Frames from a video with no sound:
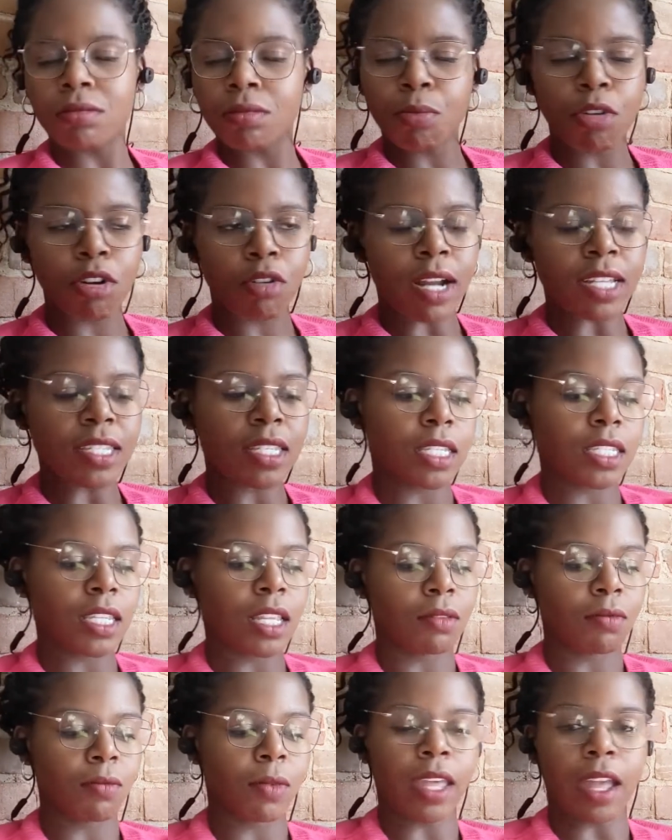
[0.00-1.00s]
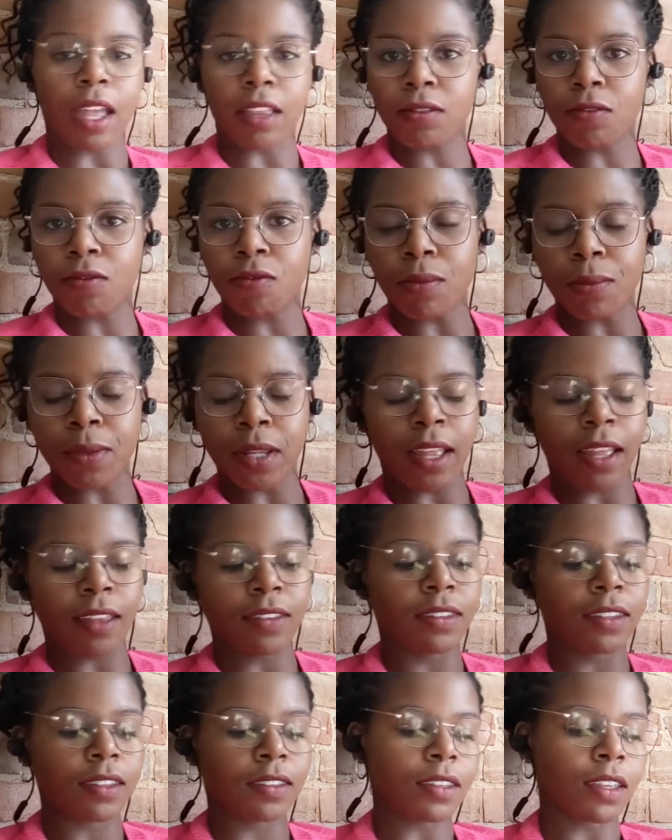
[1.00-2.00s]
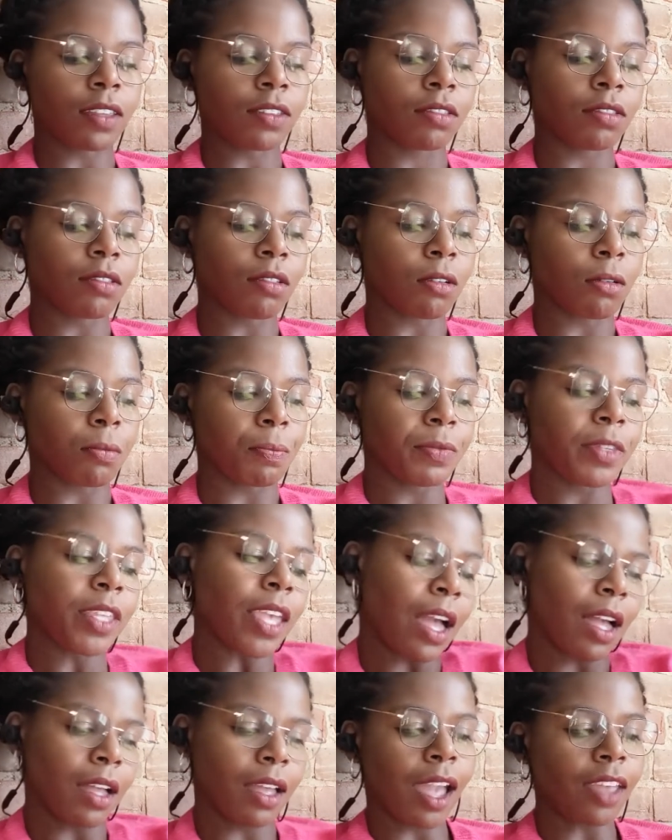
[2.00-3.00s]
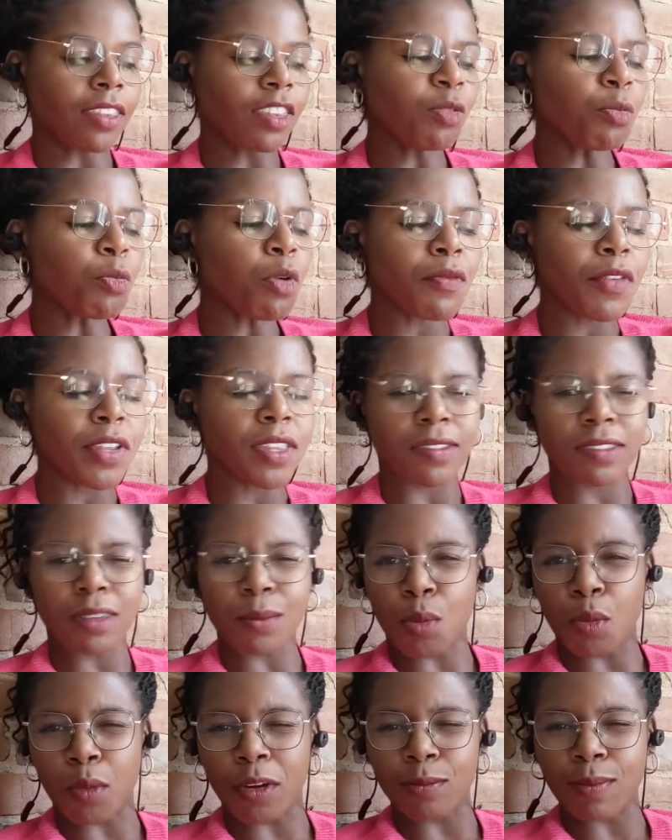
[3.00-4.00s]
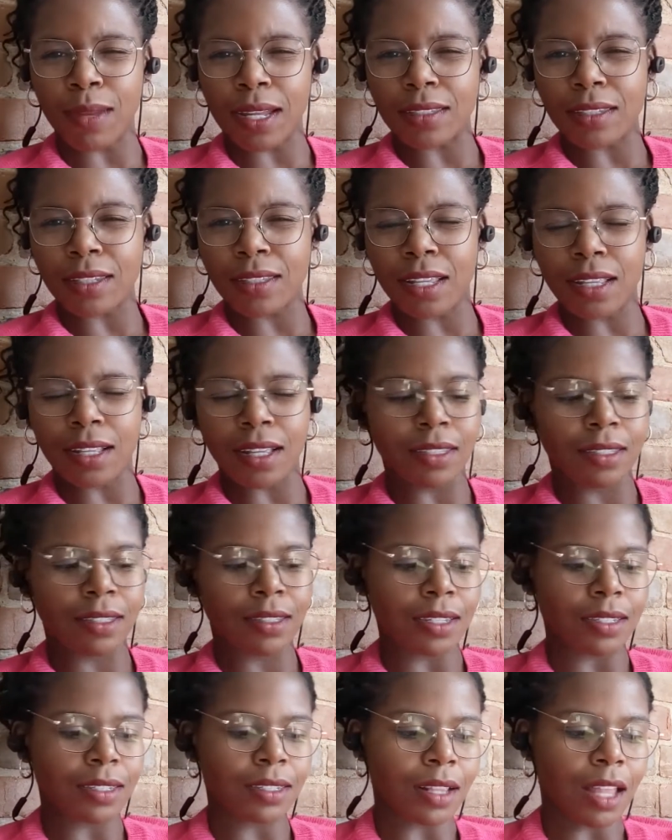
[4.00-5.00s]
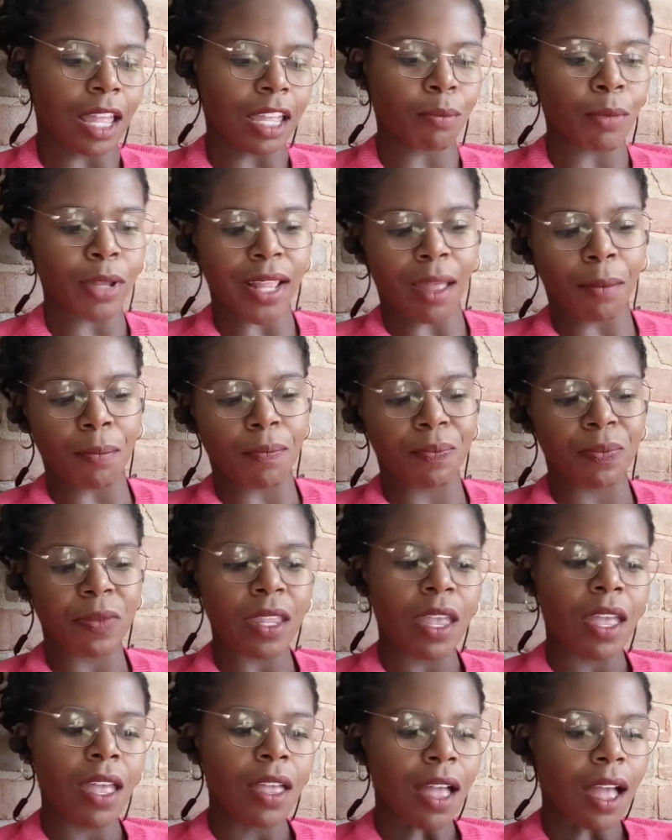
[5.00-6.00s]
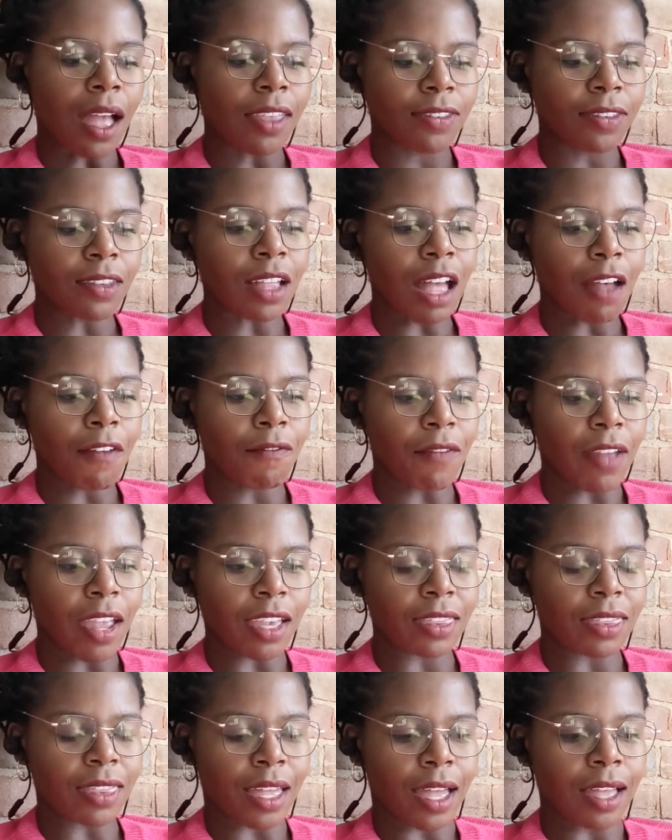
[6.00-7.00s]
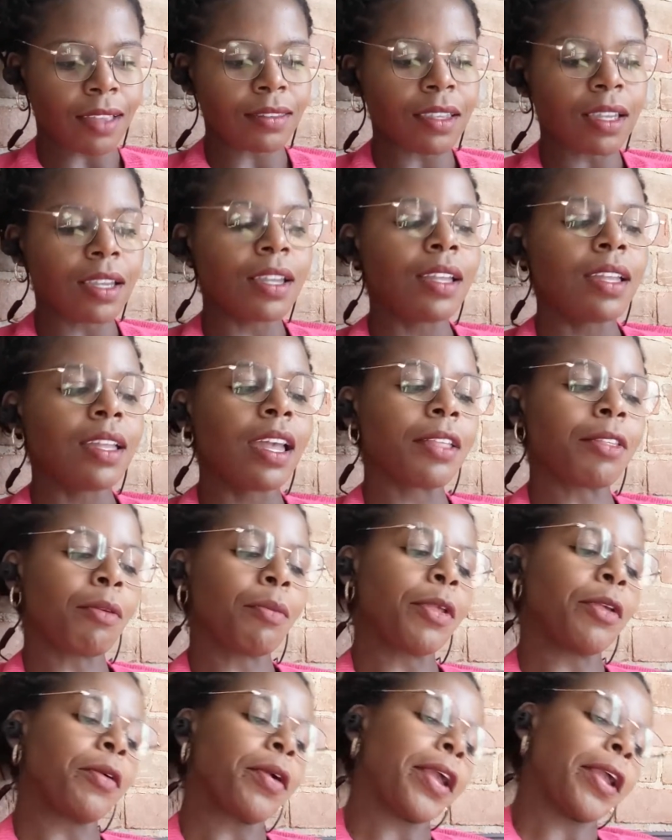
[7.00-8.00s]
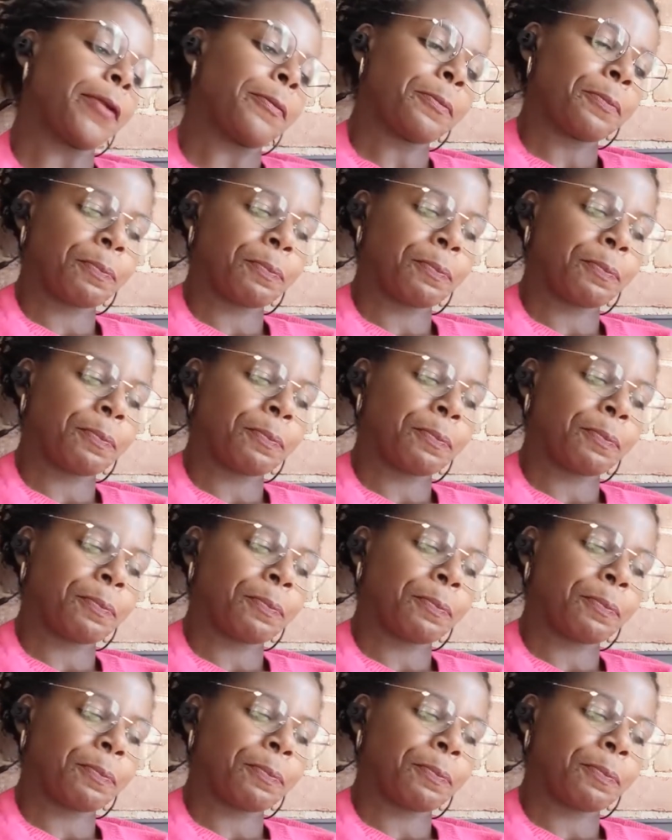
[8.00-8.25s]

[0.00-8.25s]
progresses and we get in the next season. So yeah, I guess it's more of a disappointment than a dislike, but I still have faith that it will be okay.